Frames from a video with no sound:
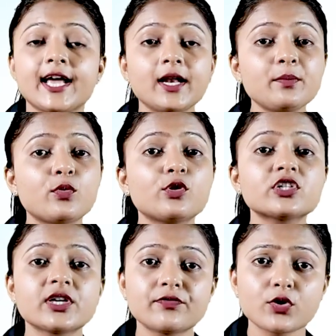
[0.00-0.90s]
In
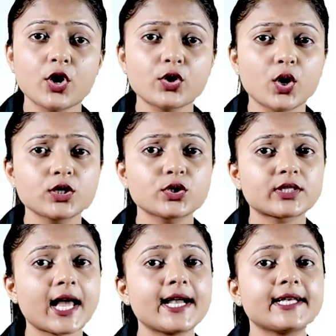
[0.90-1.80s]
most, if not all,
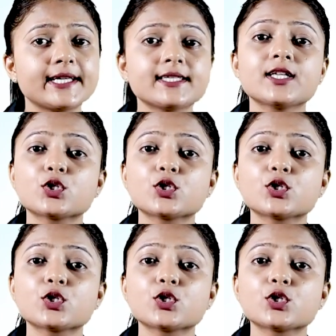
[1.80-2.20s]
societies,